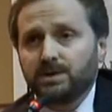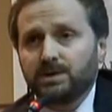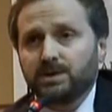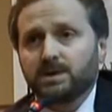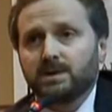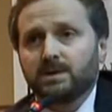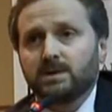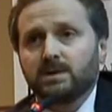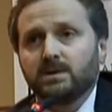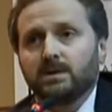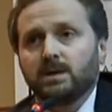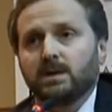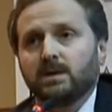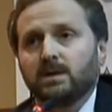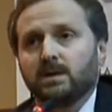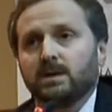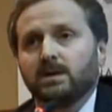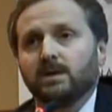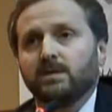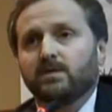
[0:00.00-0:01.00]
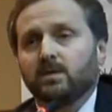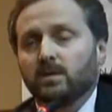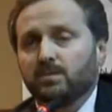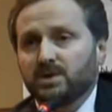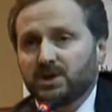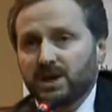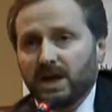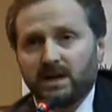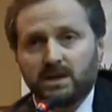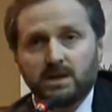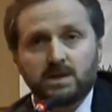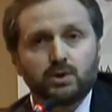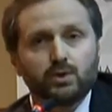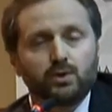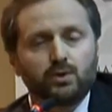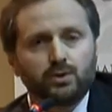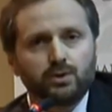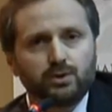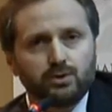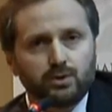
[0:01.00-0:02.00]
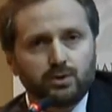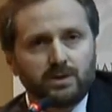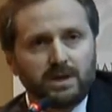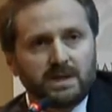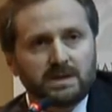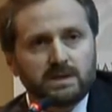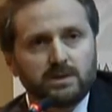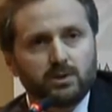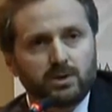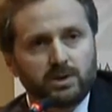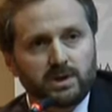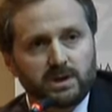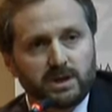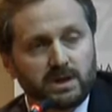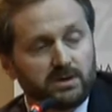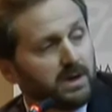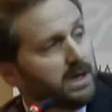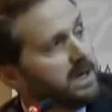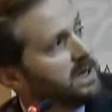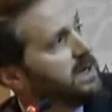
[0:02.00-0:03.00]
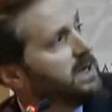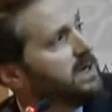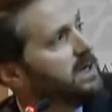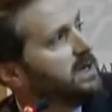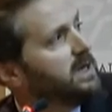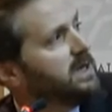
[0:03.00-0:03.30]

from Shahrizor, today's northern Iraq,